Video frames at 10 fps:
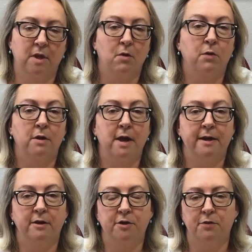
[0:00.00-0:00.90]
Well, I
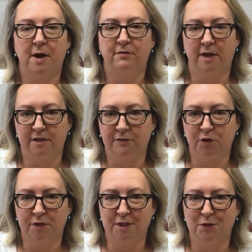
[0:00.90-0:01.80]
know you have lots of
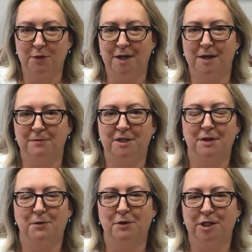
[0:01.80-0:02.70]
choices when it comes to
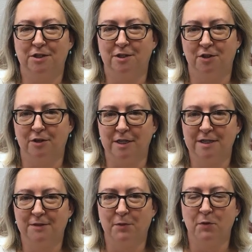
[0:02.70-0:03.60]
immigration
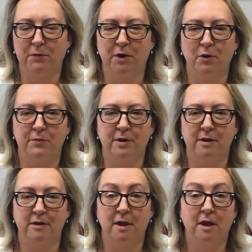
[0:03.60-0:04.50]
attorneys, but we would hope that